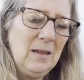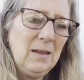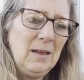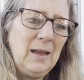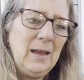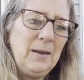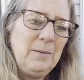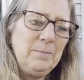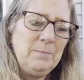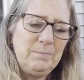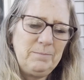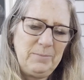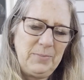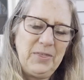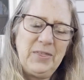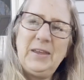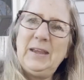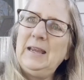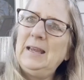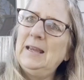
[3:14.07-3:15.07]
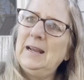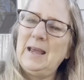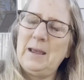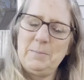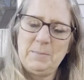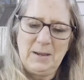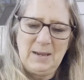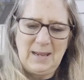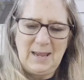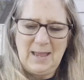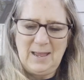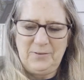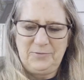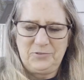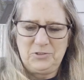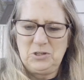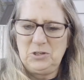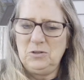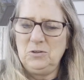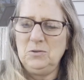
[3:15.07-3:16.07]
I'm thinking I might have
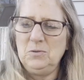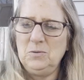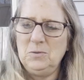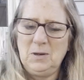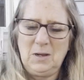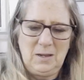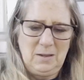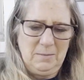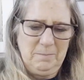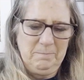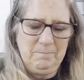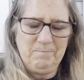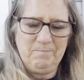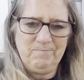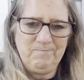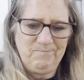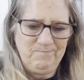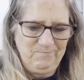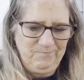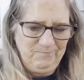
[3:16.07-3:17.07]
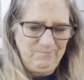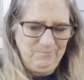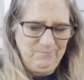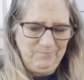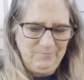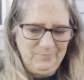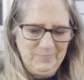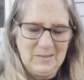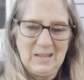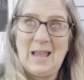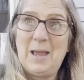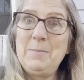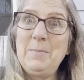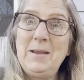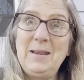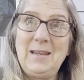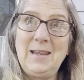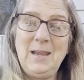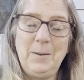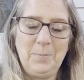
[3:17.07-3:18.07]
to, I
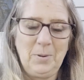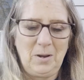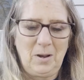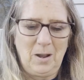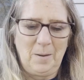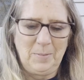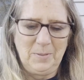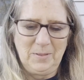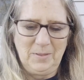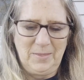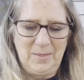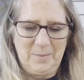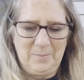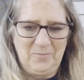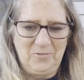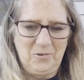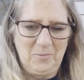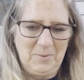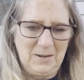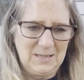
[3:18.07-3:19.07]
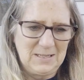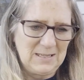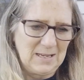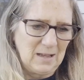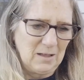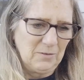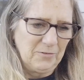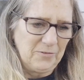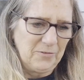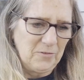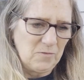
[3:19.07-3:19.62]
might keep a couple of them for myself.